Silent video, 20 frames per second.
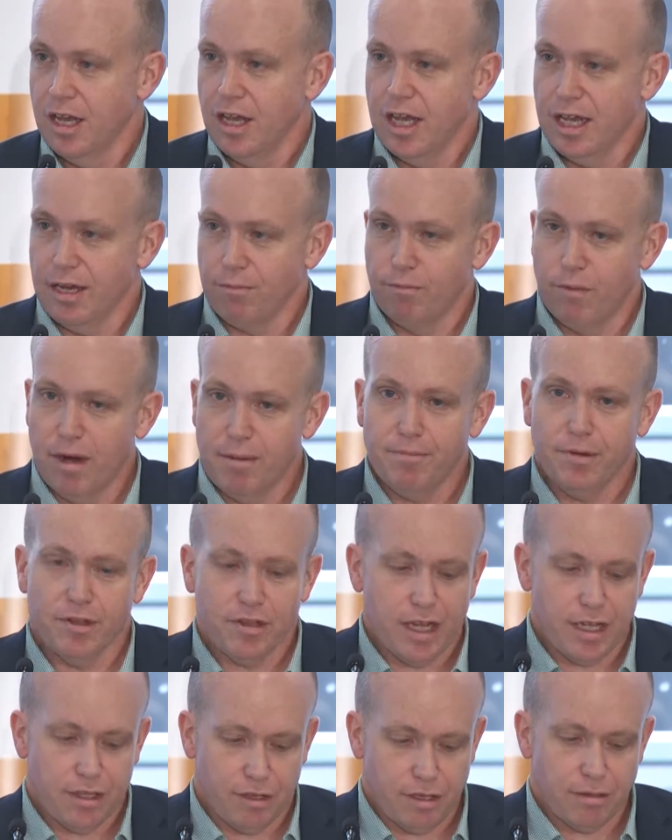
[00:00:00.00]
It
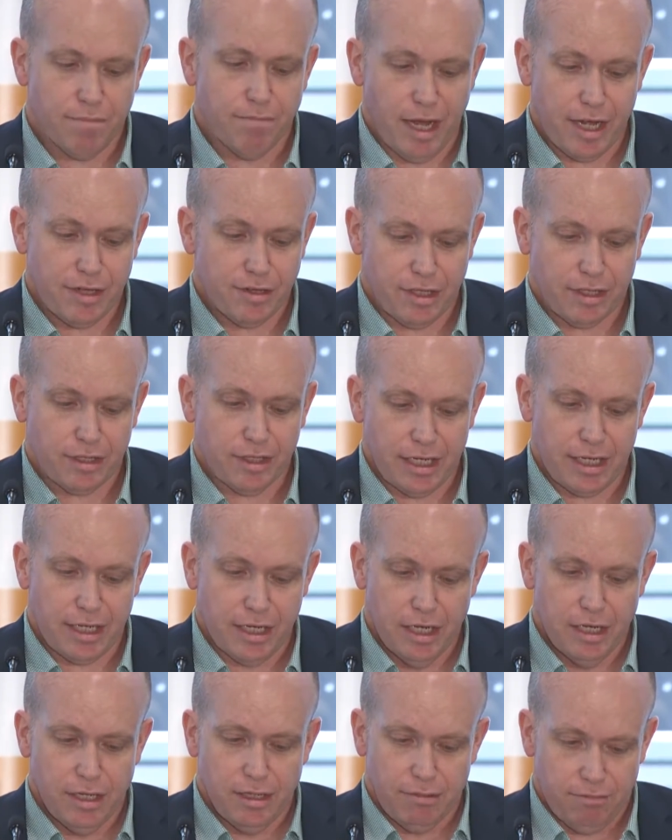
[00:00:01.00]
represents basically,
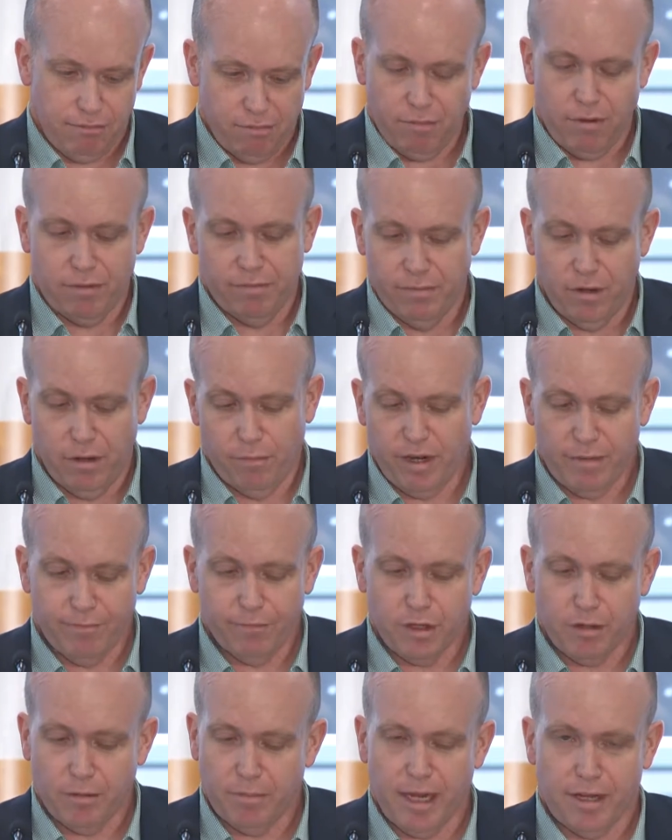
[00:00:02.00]
on one
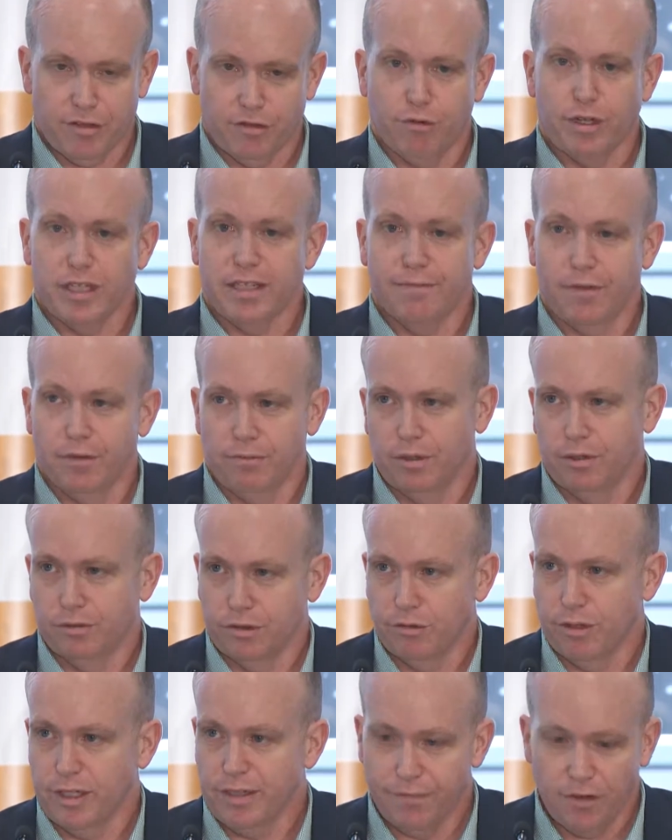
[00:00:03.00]
view, about
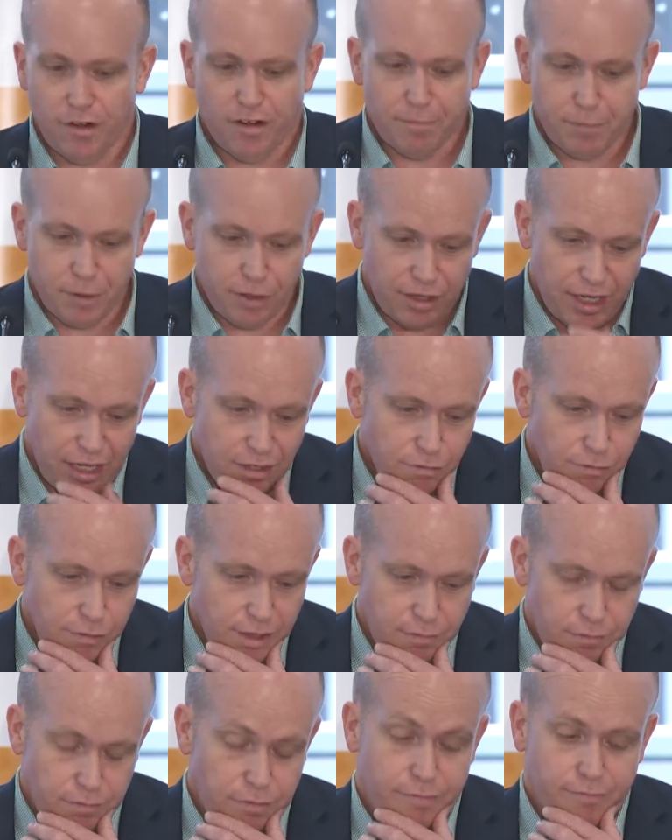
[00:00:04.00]
twenty-five percent, or
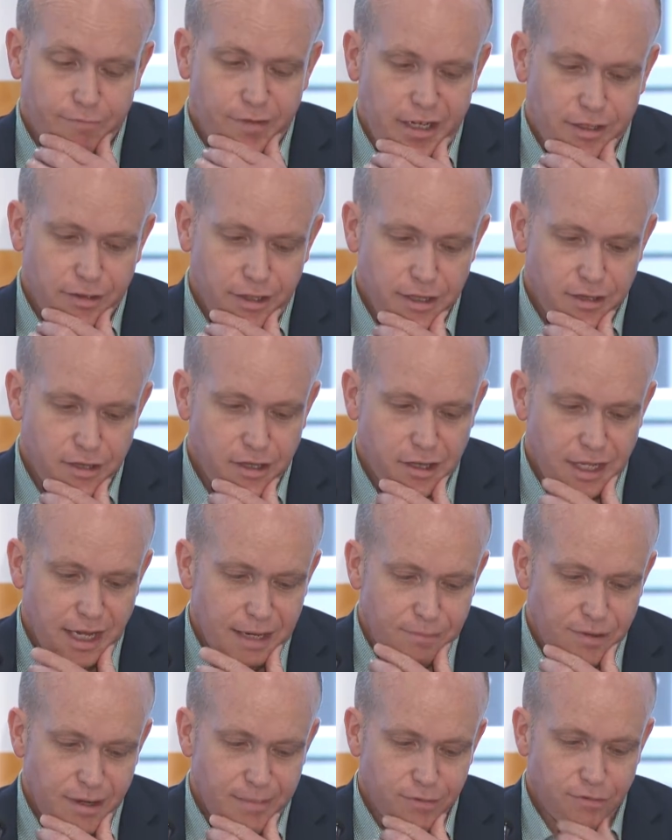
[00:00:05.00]
they're in fact less than
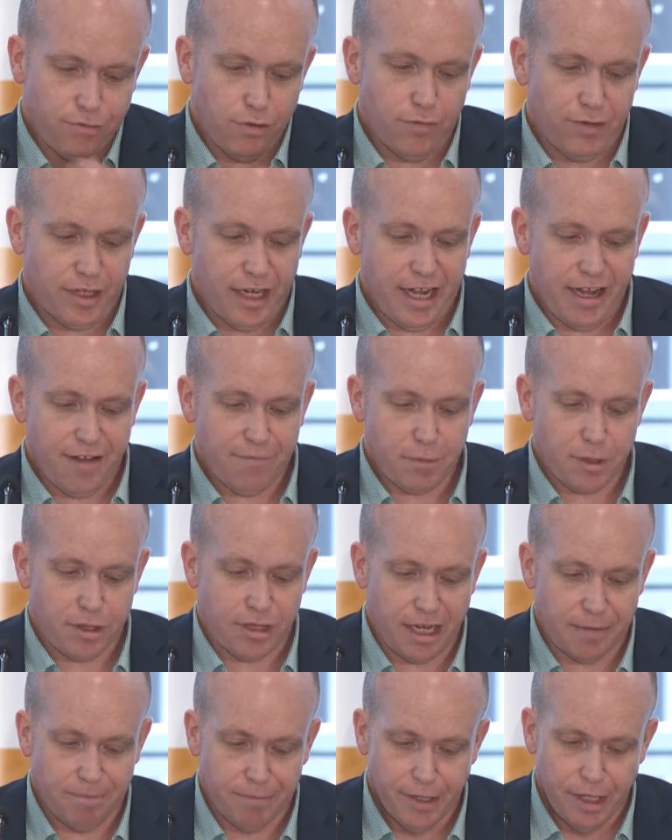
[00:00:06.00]
that, perhaps twelve point five
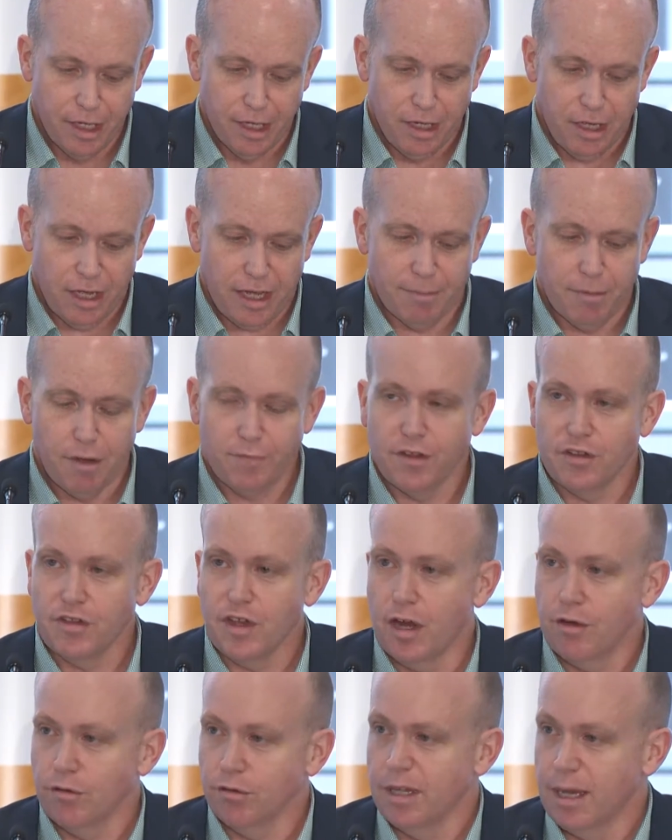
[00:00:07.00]
percent um, of the
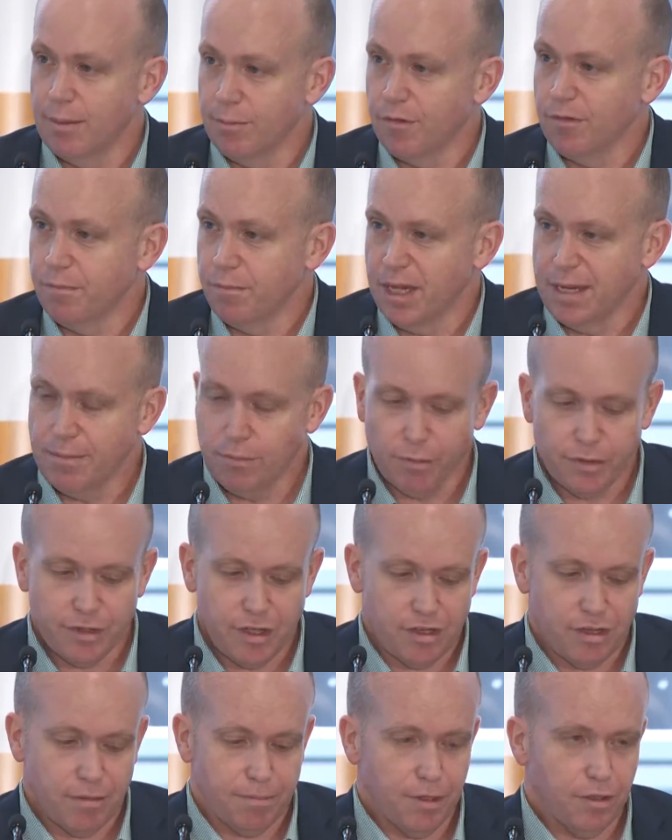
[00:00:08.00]
total number of people with
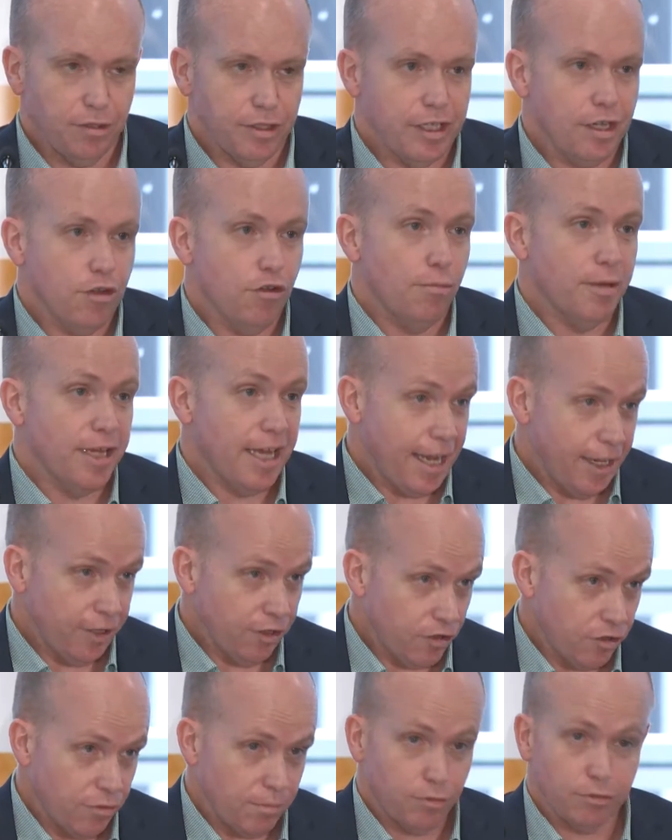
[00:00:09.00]
disability who will be
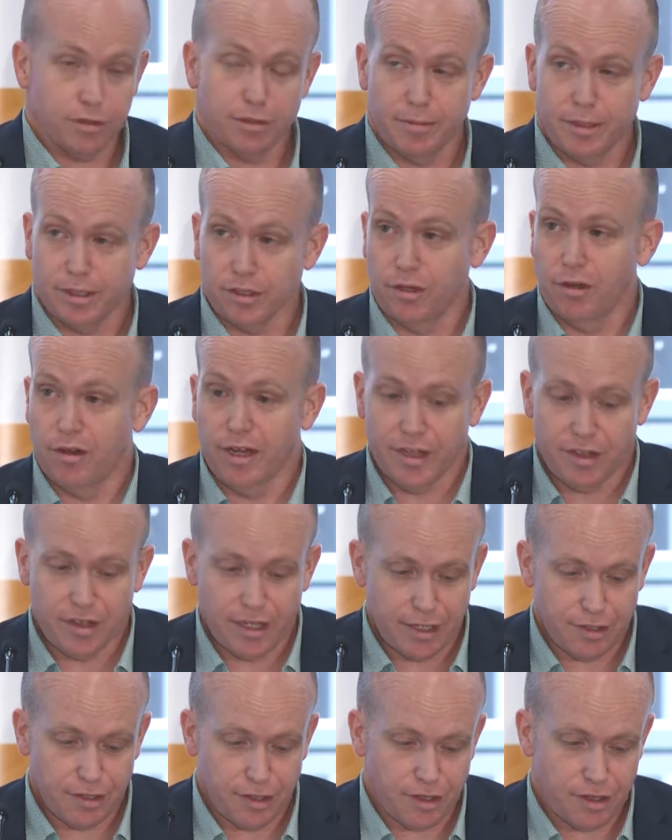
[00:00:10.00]
eligible to be clients
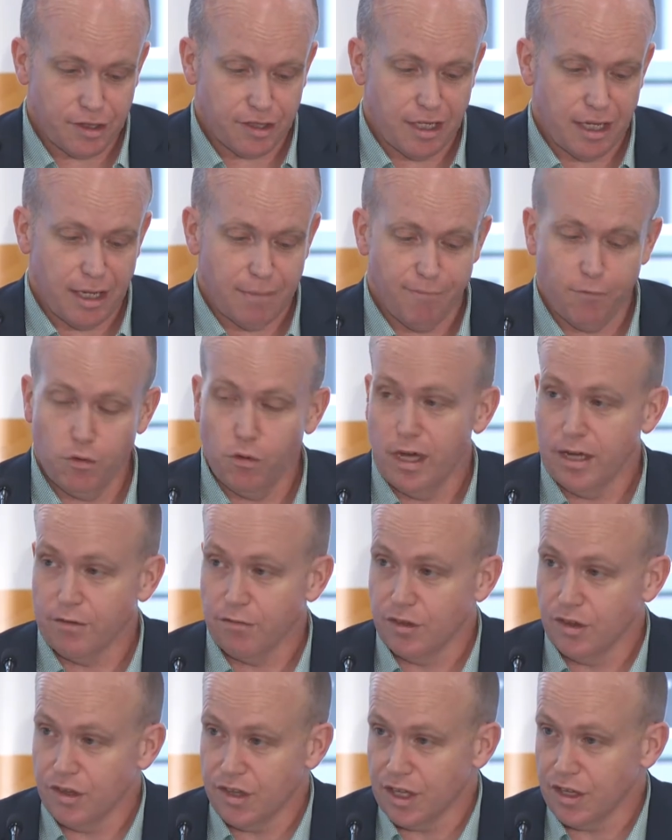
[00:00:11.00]
under the scheme, four
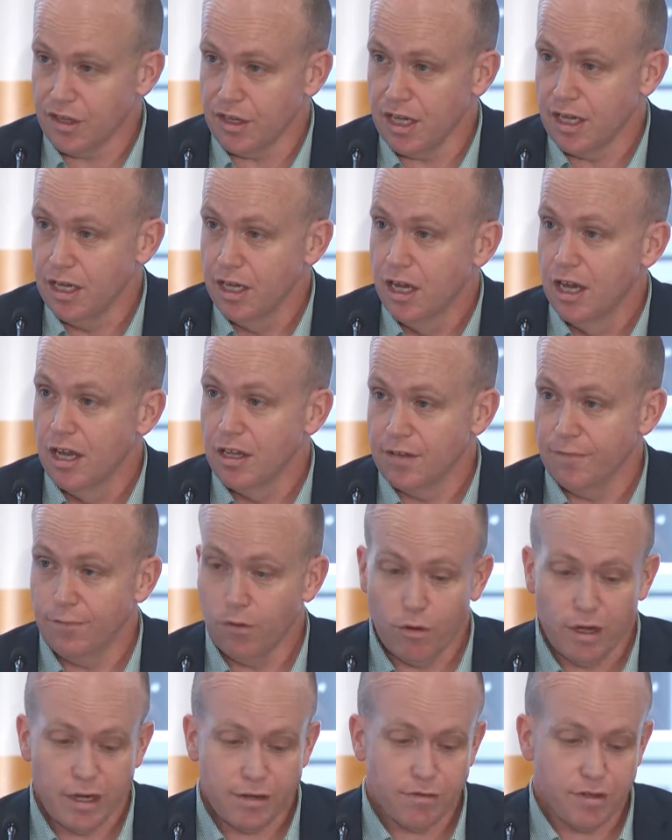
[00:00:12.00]
hundred sixty thousand to
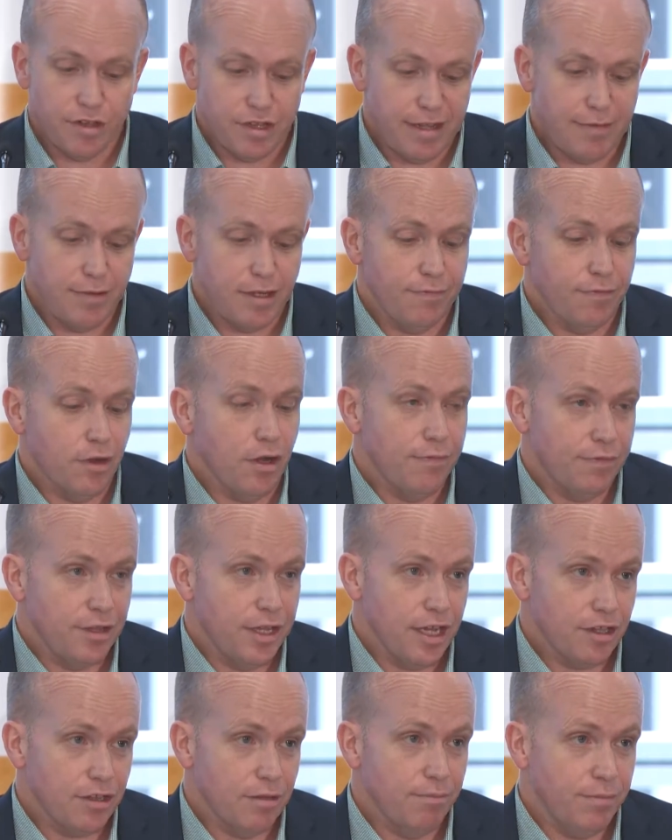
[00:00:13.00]
four hundred seventy-five
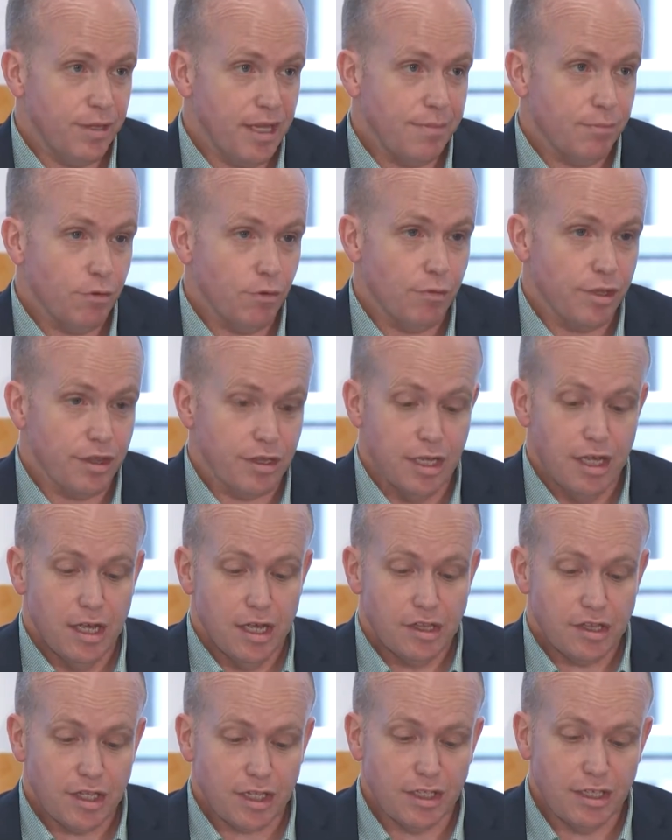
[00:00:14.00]
thousand people with
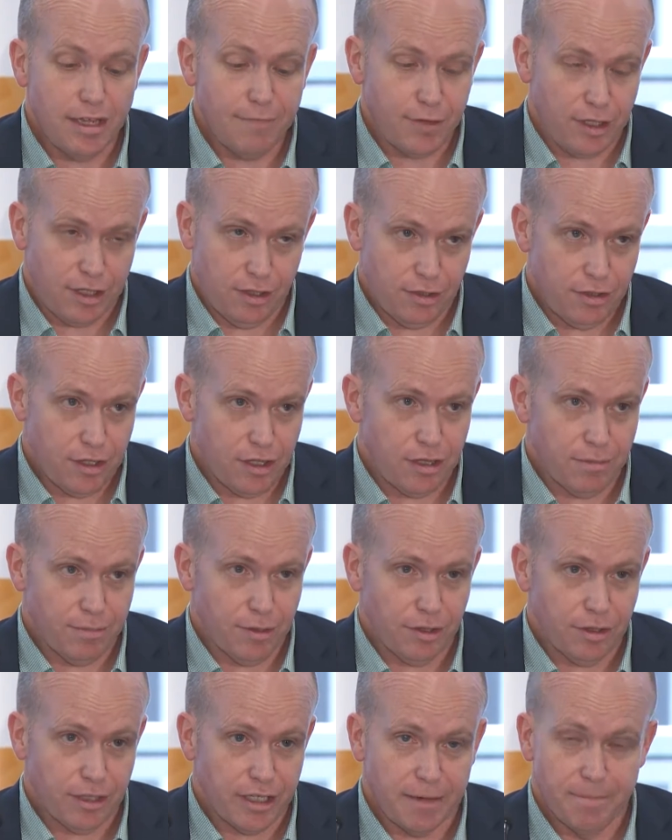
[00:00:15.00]
significant
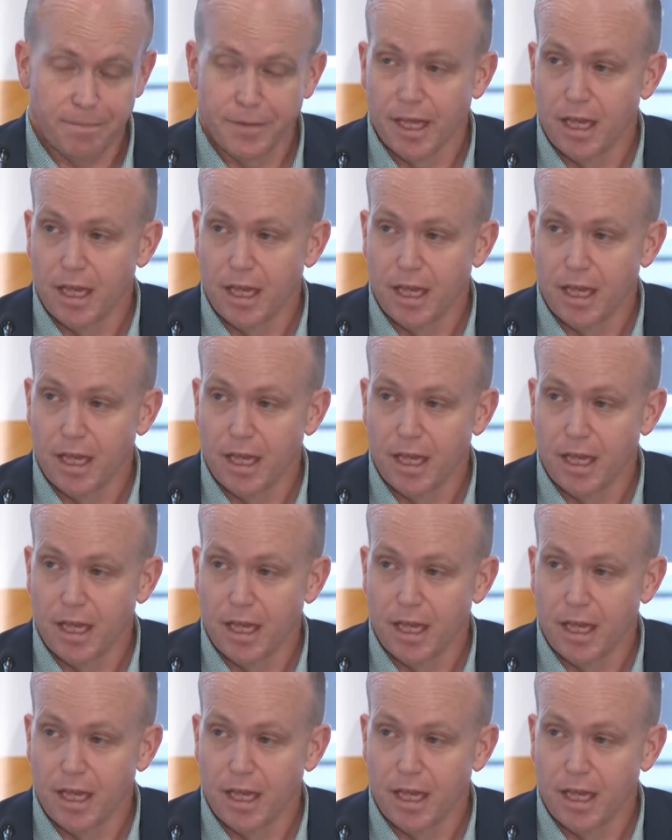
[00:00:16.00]
disability,